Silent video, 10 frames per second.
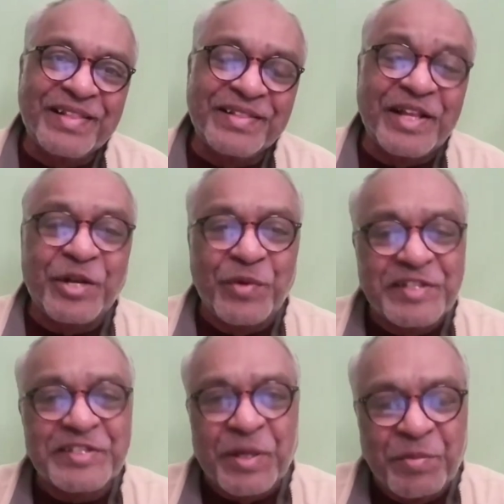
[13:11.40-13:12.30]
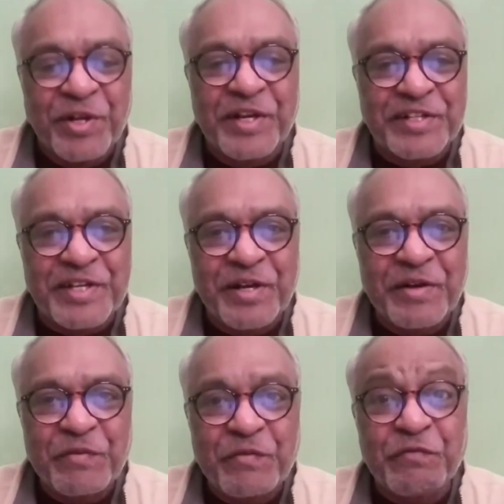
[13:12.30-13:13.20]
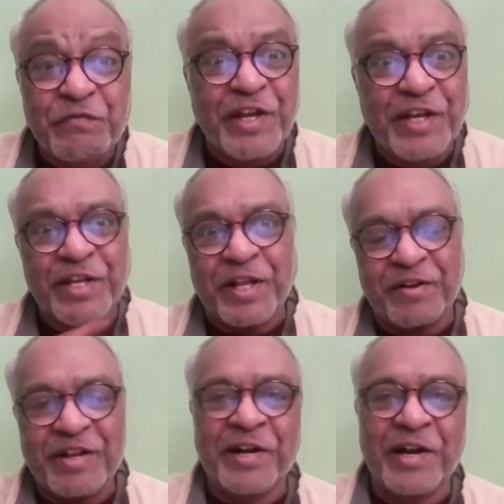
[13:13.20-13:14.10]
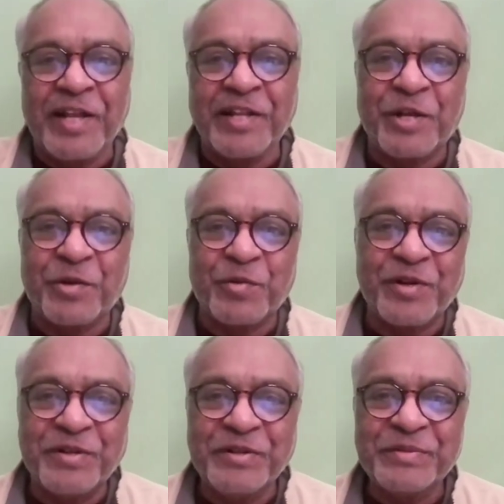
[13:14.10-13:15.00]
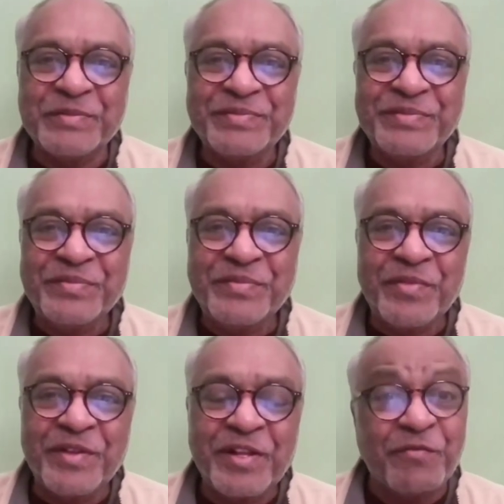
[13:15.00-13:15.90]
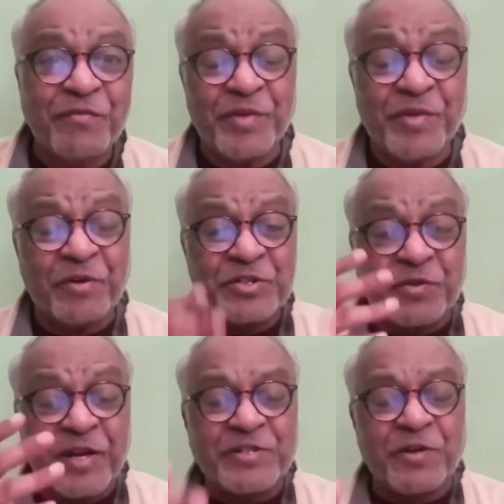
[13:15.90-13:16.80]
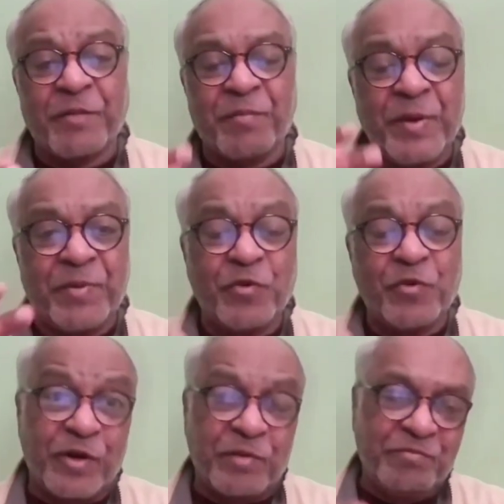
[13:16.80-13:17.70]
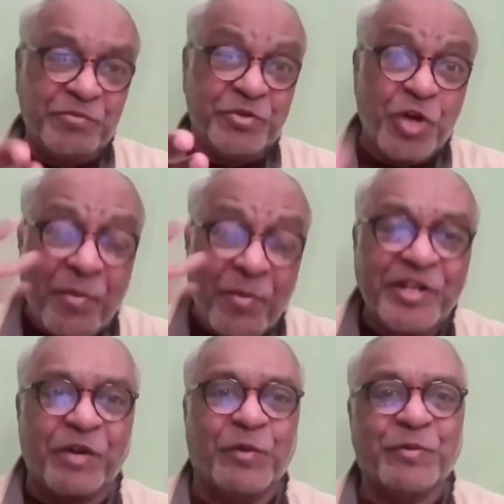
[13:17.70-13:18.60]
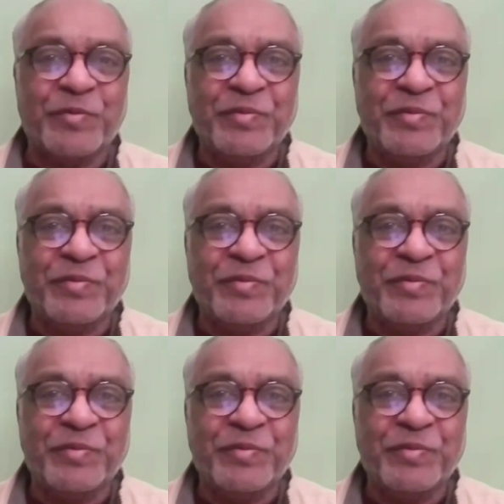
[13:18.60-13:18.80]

that one is communication failure, underlying that one. When students or people go for job interview,